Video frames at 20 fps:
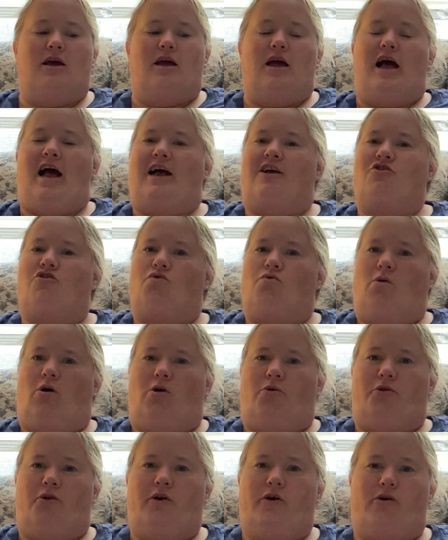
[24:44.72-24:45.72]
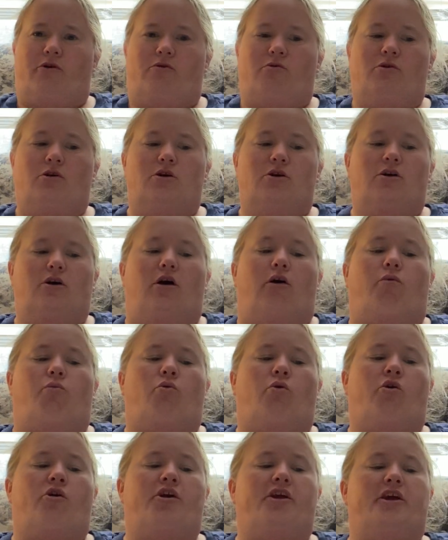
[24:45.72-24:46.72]
As you all know,
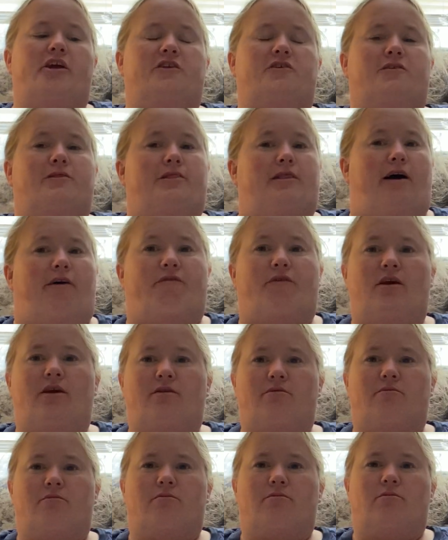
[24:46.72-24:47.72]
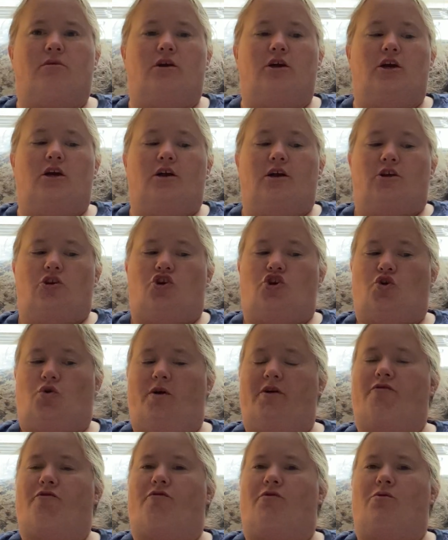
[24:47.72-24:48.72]
Aurora is loving,
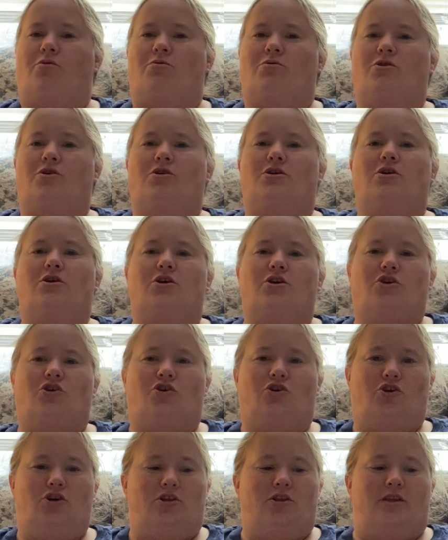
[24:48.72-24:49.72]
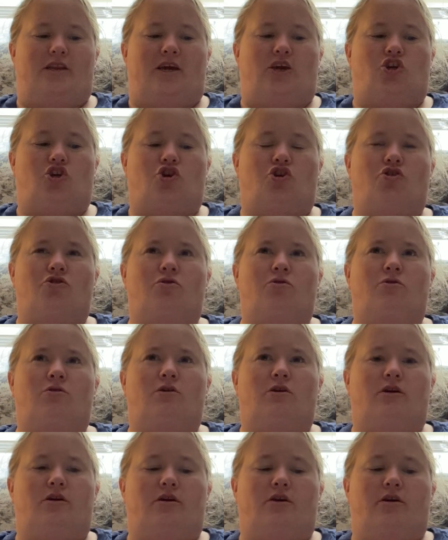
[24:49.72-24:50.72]
joyful, good natured,
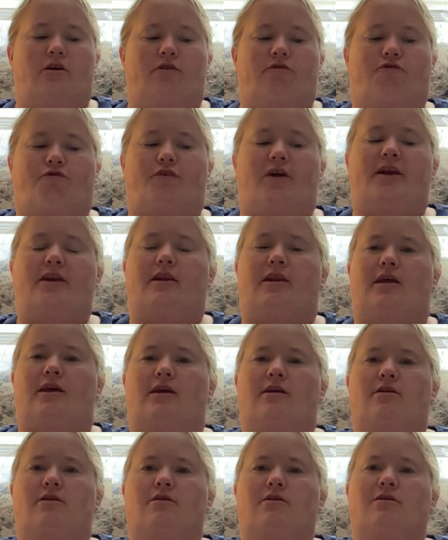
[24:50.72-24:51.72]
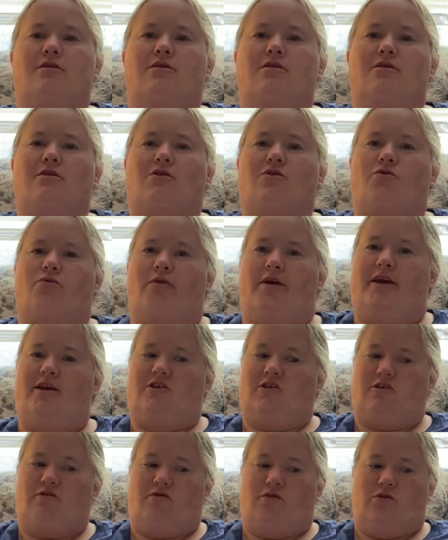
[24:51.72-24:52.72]
friendly,
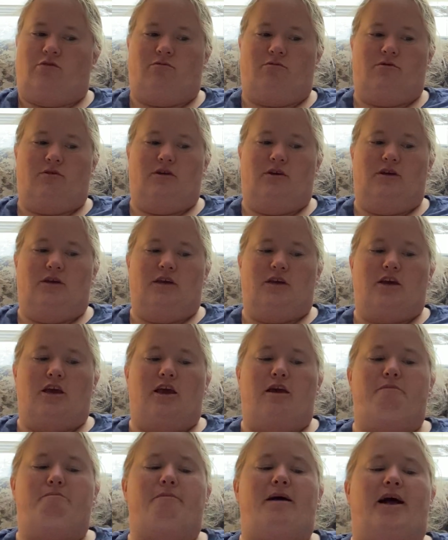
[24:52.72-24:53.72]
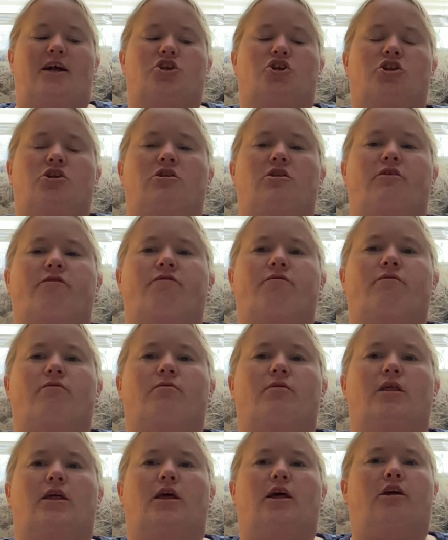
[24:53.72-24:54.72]
graceful, imaginative,
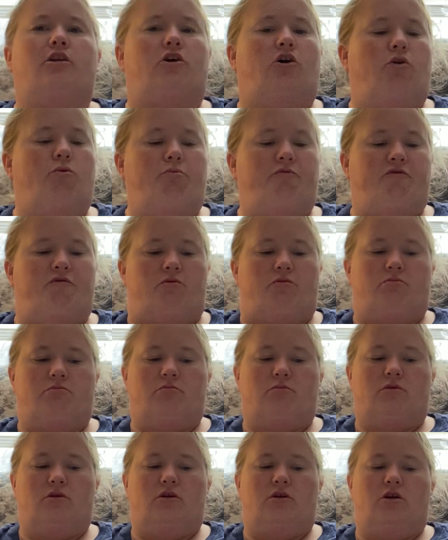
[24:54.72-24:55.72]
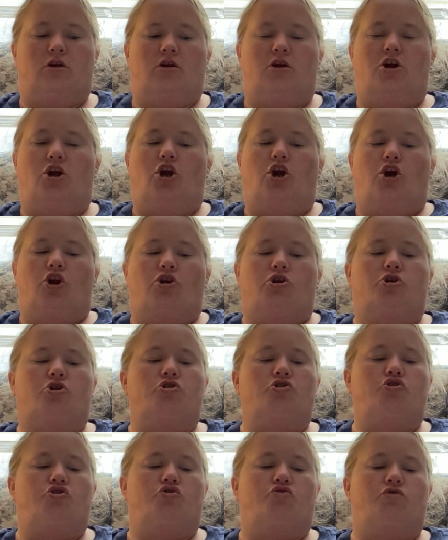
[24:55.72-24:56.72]
and hopeful.
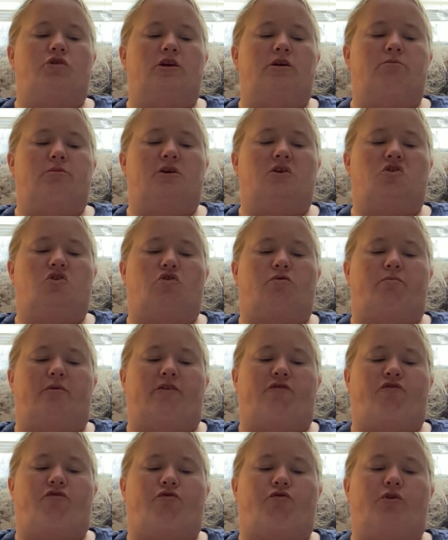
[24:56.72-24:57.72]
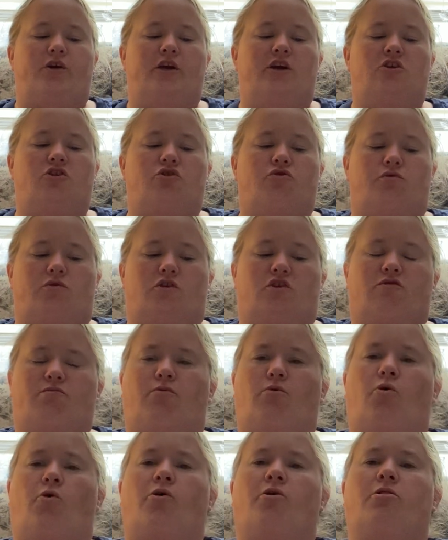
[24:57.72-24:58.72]
Her dream is to be free to
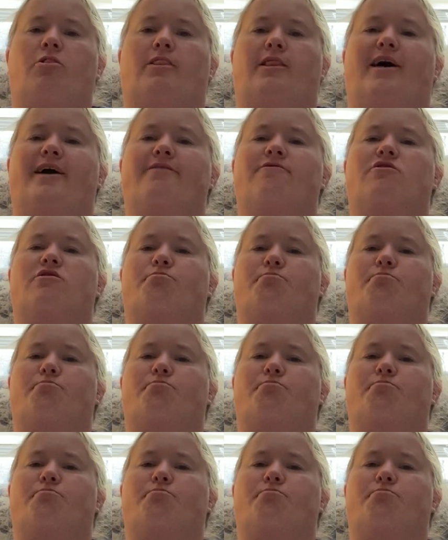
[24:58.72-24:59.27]
explore life's